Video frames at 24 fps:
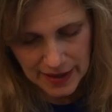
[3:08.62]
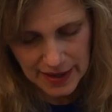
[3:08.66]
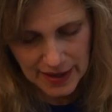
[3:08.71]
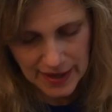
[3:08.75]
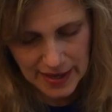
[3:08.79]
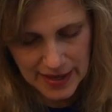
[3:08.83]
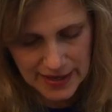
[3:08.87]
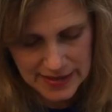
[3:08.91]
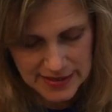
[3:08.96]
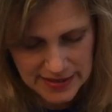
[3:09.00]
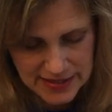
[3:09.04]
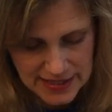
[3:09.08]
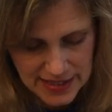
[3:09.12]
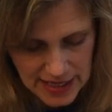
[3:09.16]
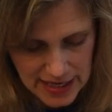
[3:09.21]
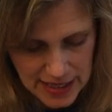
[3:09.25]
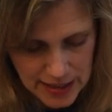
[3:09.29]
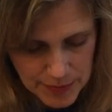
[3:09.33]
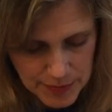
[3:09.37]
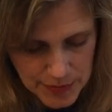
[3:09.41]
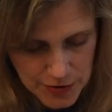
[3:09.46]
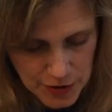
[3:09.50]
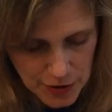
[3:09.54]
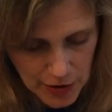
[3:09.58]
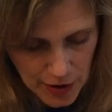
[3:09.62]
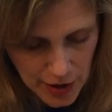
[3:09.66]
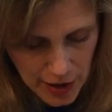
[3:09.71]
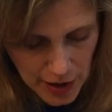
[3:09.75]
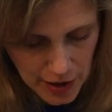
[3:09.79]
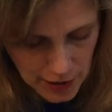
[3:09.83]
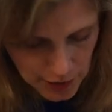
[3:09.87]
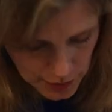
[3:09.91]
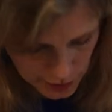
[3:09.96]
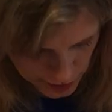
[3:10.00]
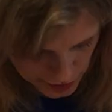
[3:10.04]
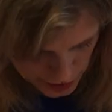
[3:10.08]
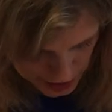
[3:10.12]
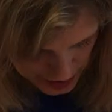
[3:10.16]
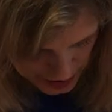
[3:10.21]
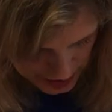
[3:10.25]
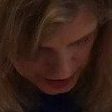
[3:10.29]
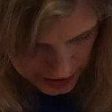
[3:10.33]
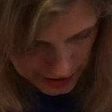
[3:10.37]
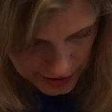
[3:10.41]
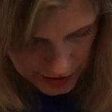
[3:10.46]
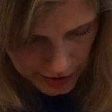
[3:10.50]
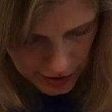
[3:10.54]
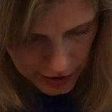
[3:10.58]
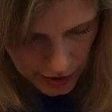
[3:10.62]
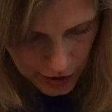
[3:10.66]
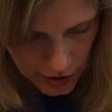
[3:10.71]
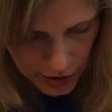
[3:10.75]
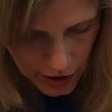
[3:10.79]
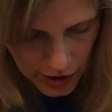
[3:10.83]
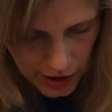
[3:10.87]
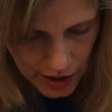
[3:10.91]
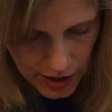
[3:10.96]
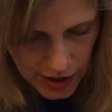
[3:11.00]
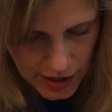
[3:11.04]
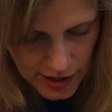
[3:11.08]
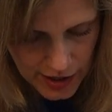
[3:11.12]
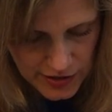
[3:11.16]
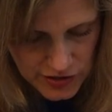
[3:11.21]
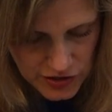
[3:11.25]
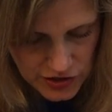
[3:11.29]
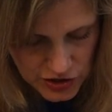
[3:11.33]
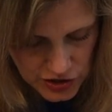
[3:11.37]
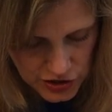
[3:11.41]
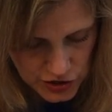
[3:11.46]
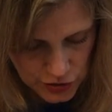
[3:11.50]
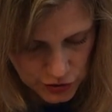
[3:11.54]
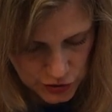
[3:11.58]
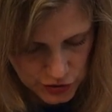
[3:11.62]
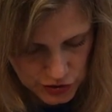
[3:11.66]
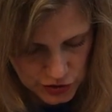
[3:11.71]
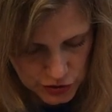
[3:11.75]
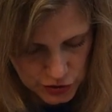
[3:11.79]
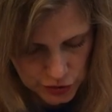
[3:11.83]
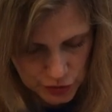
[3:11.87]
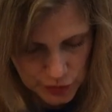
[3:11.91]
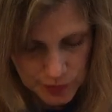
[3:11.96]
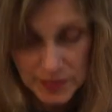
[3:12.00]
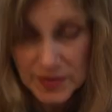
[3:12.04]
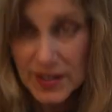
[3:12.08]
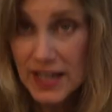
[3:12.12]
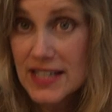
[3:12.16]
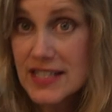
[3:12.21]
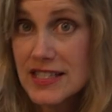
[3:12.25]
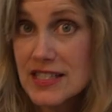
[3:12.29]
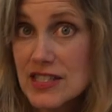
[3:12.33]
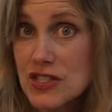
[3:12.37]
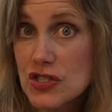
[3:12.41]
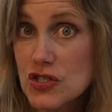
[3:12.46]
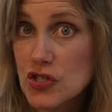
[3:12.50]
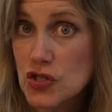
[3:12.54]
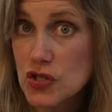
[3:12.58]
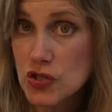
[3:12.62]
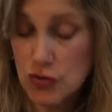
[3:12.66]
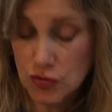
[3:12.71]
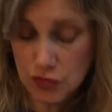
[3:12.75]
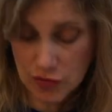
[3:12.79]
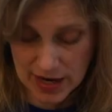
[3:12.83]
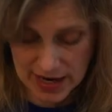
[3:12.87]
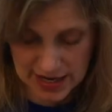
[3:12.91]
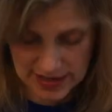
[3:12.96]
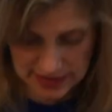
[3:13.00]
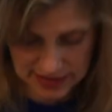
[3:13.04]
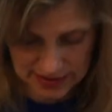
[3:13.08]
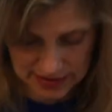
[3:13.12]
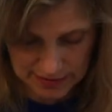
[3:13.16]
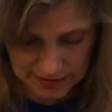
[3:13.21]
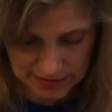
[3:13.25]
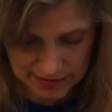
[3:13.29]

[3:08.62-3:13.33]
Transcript: and tape your artwork onto your tube nice and straight.